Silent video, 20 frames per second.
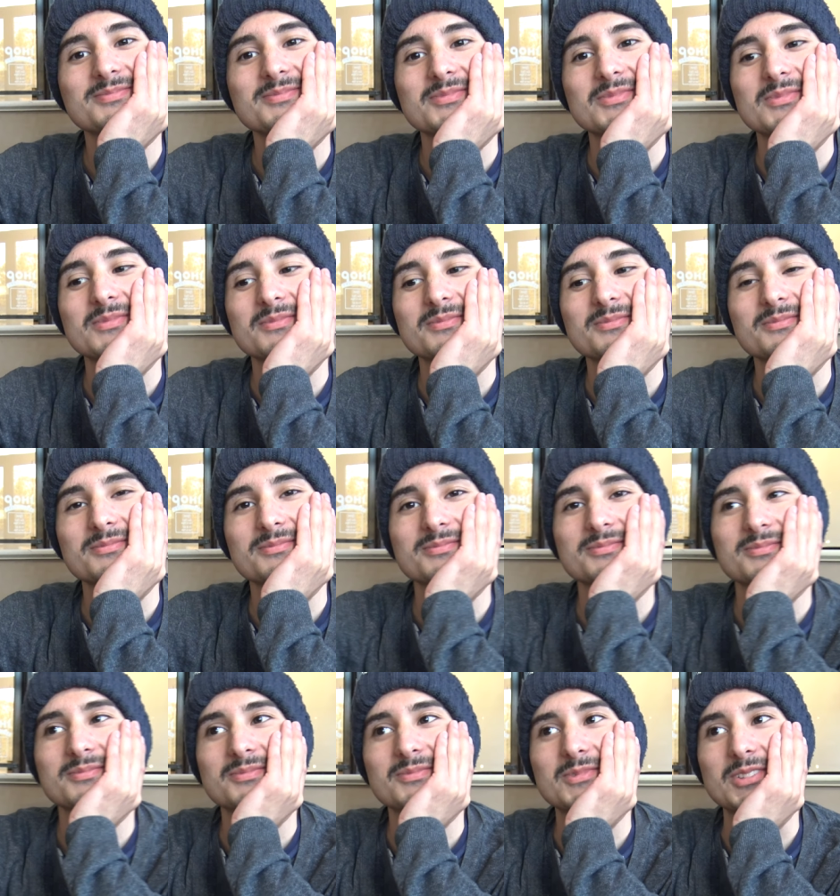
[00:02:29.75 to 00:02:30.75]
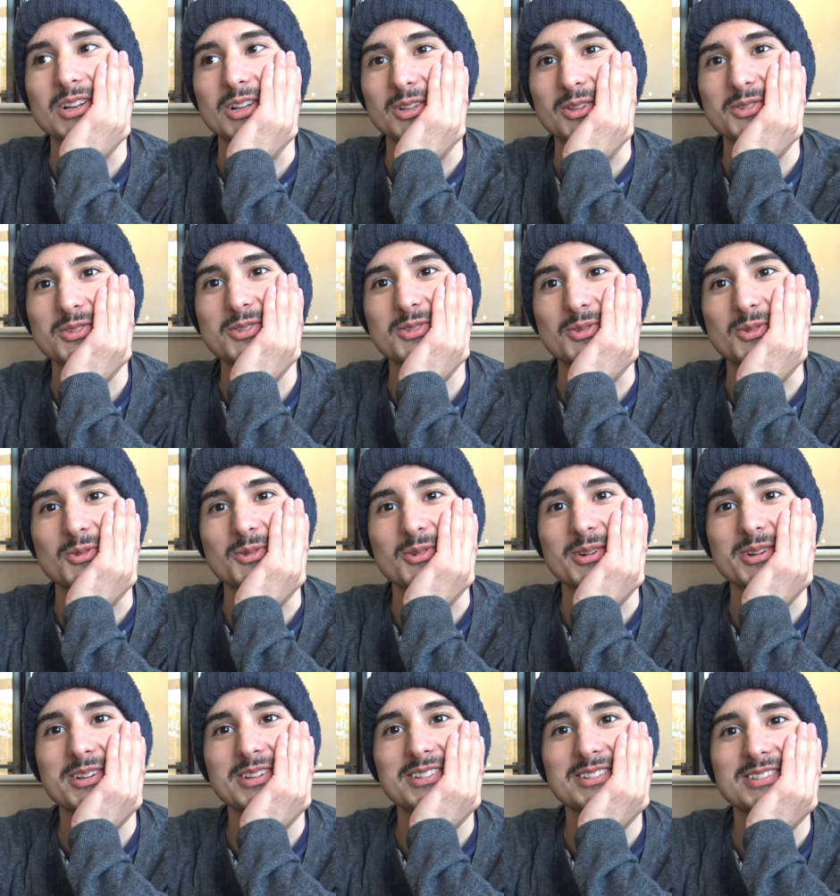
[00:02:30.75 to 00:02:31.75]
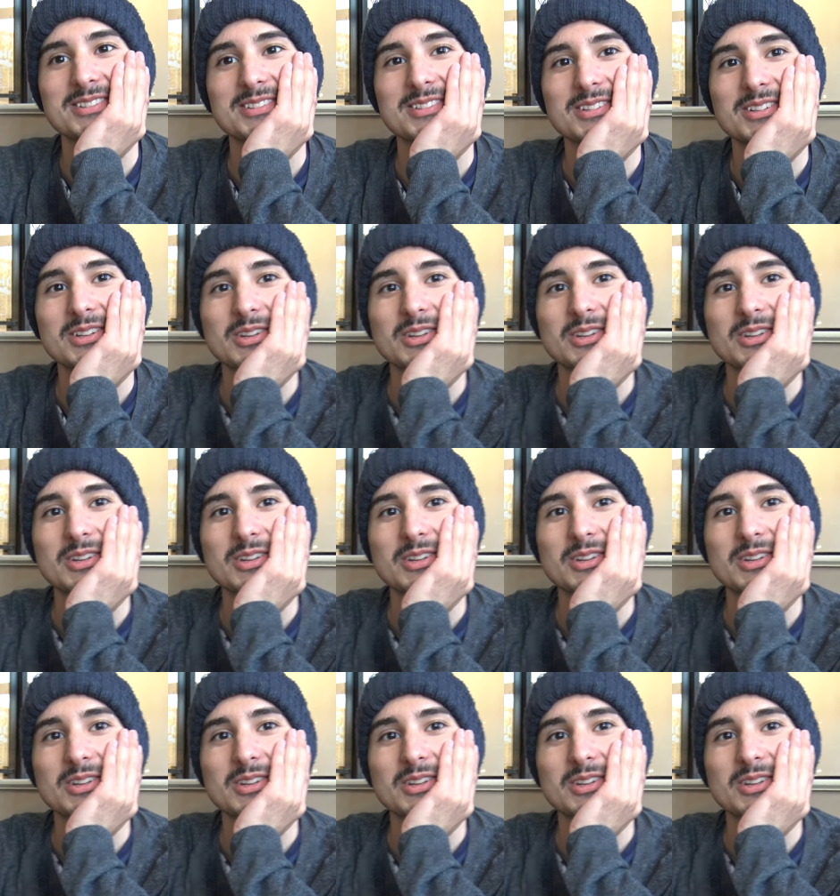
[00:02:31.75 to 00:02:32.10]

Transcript: Tell a story tell a story. Yeah.